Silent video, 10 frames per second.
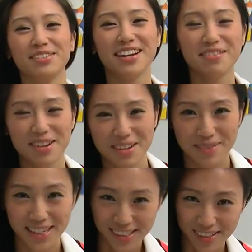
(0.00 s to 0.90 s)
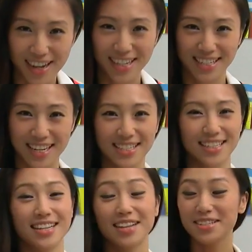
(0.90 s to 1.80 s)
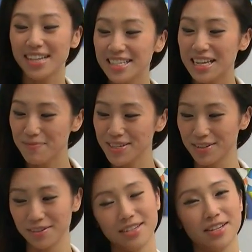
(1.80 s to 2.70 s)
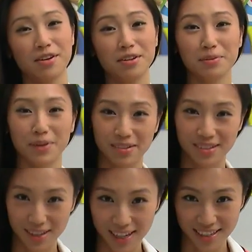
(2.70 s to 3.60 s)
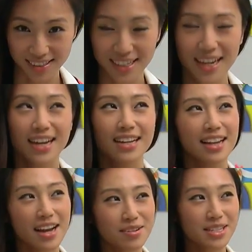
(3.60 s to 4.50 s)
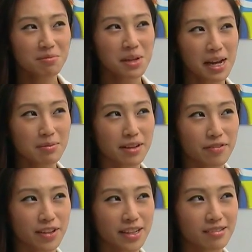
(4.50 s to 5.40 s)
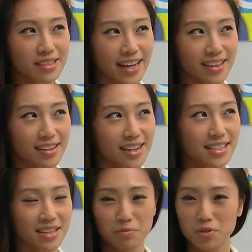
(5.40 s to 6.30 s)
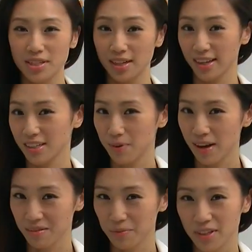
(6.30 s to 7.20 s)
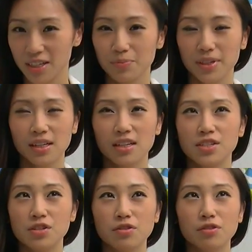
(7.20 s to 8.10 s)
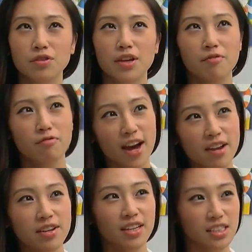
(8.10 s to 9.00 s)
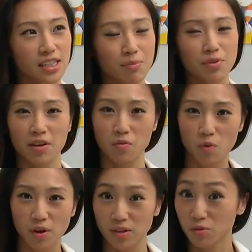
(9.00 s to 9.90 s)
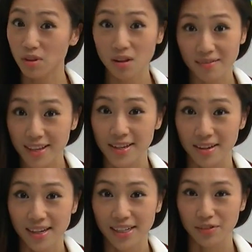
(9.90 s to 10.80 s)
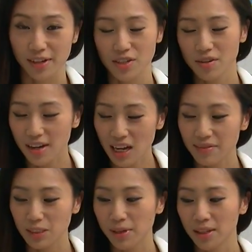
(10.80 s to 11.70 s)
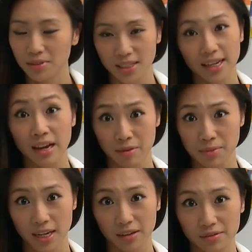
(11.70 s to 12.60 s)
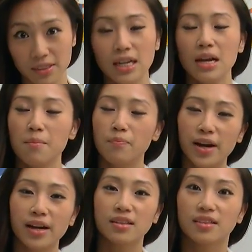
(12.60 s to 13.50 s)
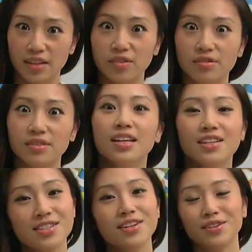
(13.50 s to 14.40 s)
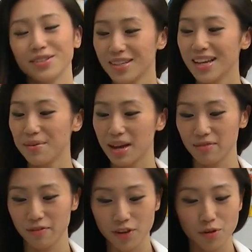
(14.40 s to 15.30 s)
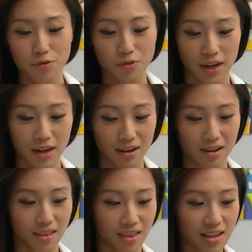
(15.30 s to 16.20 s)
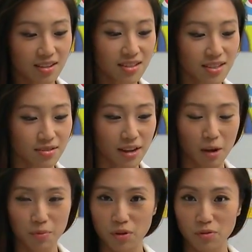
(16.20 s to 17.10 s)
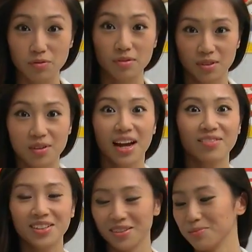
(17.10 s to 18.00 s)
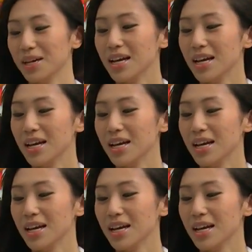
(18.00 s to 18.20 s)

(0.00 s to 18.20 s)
Shu An and welcome back to Tried and Tested. Now today's episode is all about legs. Now sometimes I feel like the legs are the most neglected part of the body because you know, you can run, you can jump, you can walk, you do a lot of things in your legs, right? So you kind of expect them to take care of themselves. But they don't. So today we have a few things to help you look after them.